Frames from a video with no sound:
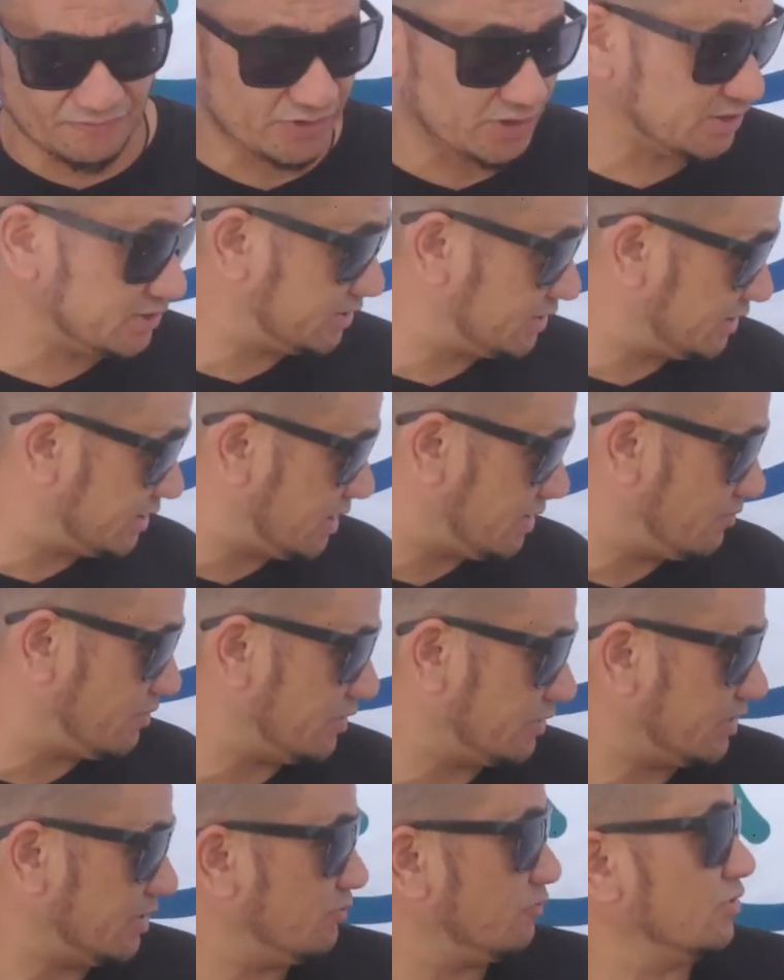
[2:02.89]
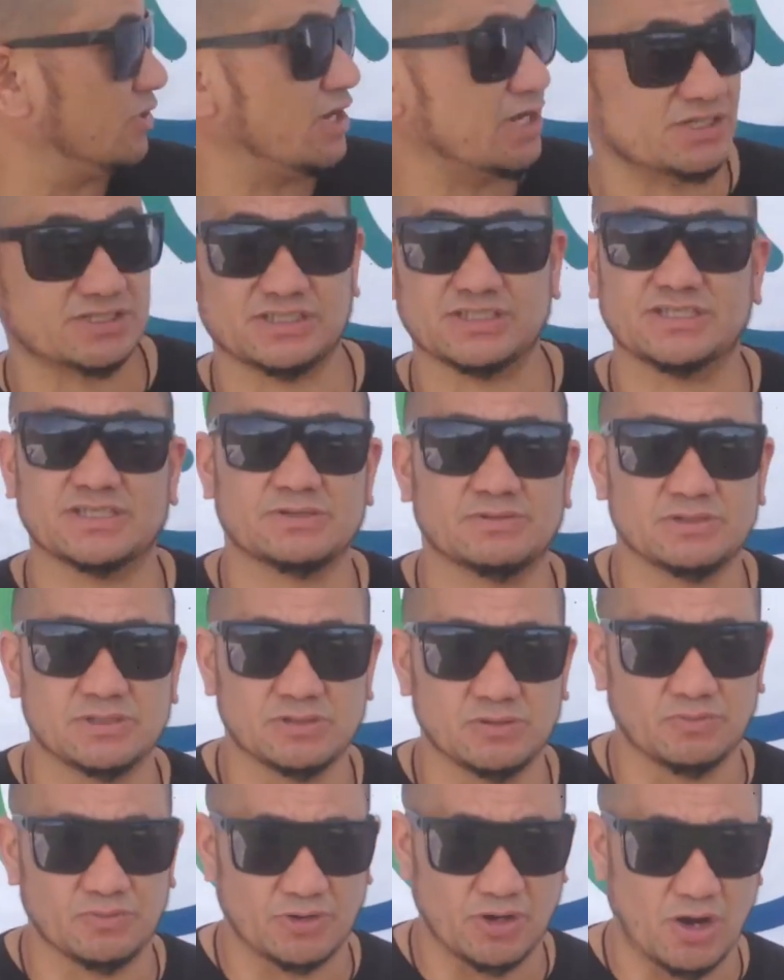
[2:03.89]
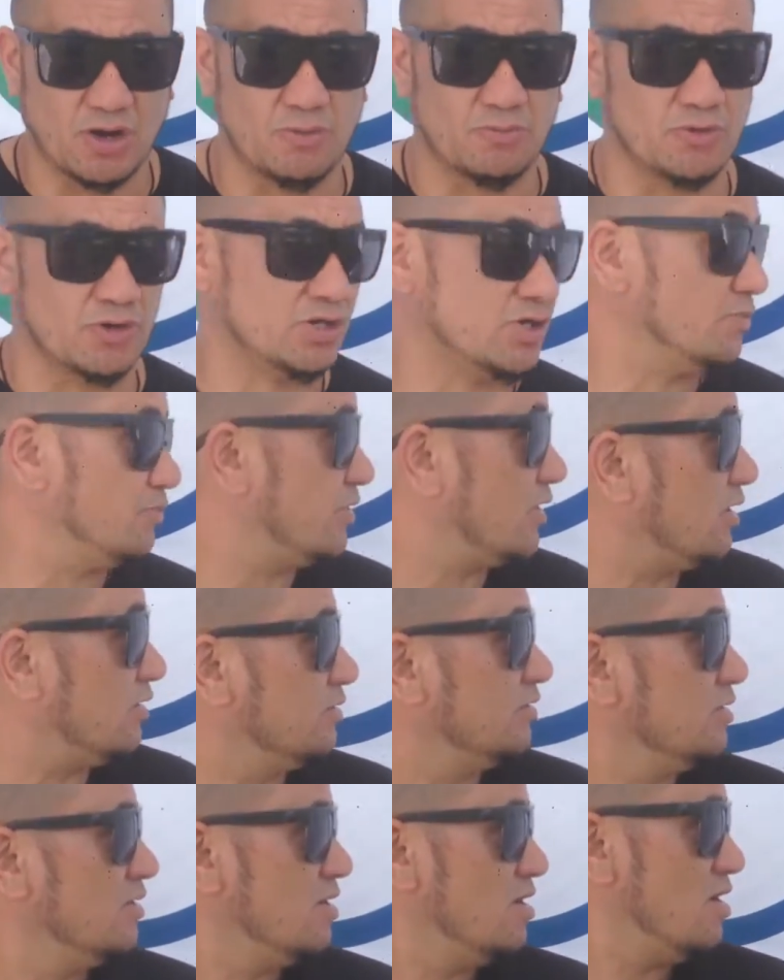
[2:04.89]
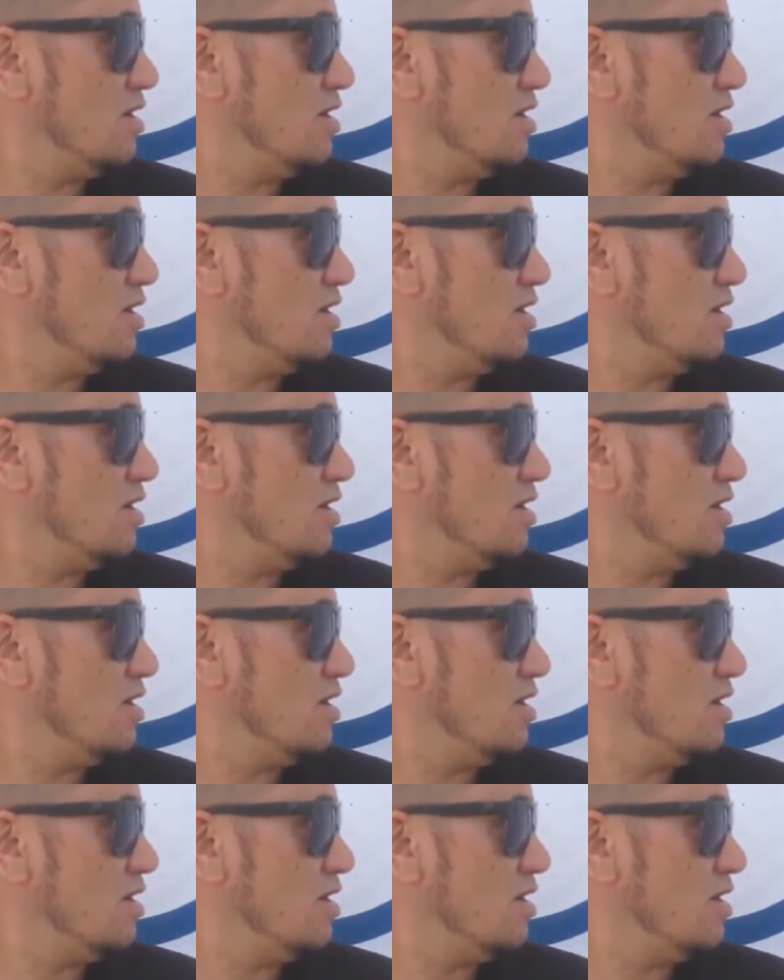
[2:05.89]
and volunteer, but then when I actually done a little bit of homework about